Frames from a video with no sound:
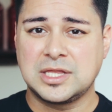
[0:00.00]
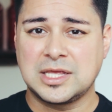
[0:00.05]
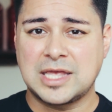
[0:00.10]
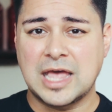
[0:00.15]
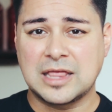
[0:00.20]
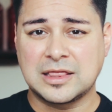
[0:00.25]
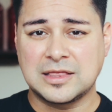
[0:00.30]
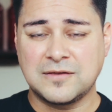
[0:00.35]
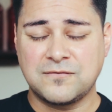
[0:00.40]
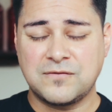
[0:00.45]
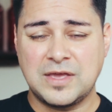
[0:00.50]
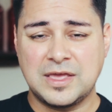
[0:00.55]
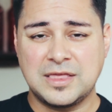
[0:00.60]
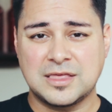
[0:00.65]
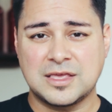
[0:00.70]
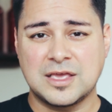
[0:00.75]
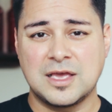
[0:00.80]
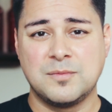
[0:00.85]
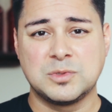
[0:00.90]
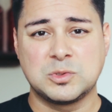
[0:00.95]
the Catholic
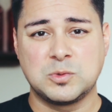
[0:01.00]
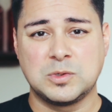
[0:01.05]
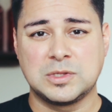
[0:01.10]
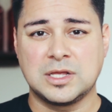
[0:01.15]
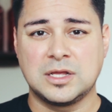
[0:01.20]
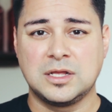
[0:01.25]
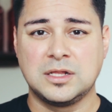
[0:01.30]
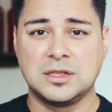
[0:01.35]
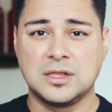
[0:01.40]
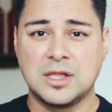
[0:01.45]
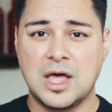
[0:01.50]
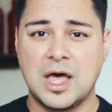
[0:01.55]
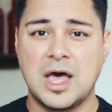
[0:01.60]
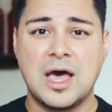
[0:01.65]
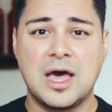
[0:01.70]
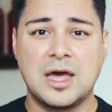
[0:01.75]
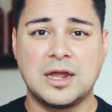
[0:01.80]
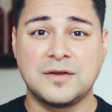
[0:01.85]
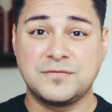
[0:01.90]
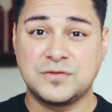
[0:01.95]
faith comes with a
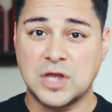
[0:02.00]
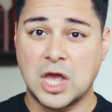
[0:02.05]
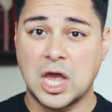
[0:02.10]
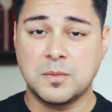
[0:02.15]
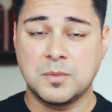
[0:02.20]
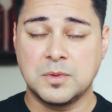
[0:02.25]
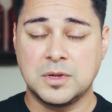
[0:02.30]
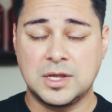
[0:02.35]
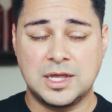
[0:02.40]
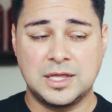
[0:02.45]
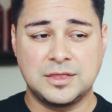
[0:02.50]
lot of dogma,